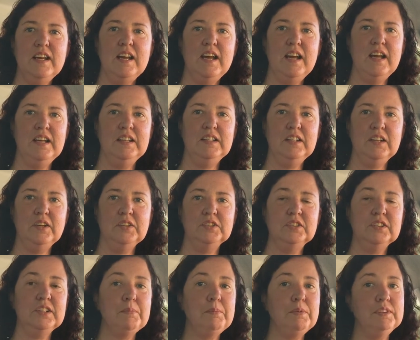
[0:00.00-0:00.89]
and you
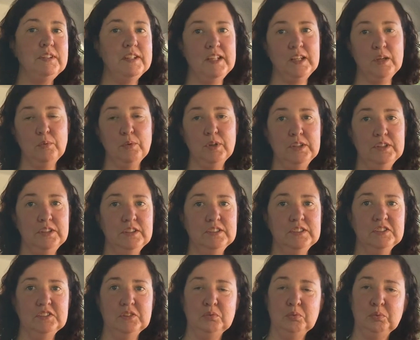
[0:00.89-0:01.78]
also get potato
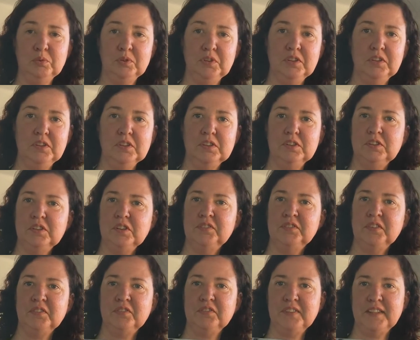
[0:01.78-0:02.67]
wedges. It's a really good deal
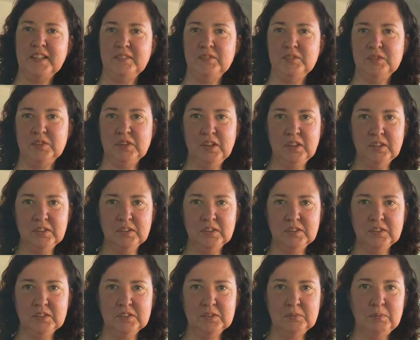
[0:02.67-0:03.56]
for
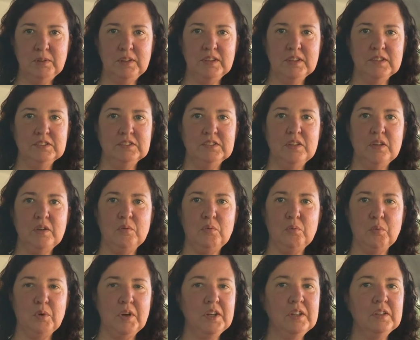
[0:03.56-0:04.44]
$5 because the
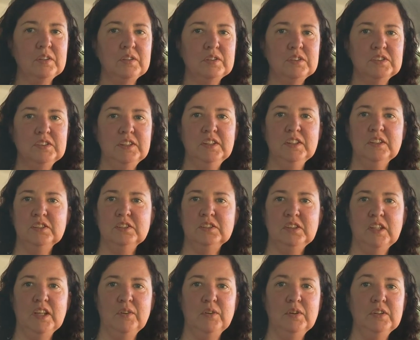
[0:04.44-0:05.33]
regular Zinger
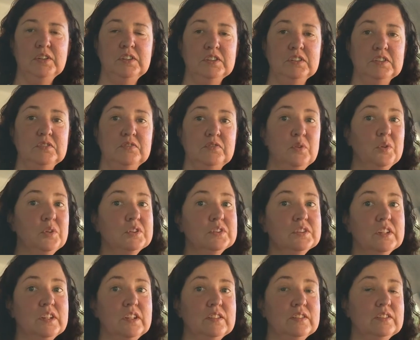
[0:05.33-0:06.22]
Sandwich is
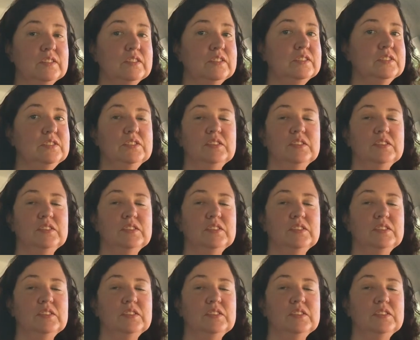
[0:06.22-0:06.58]
$4,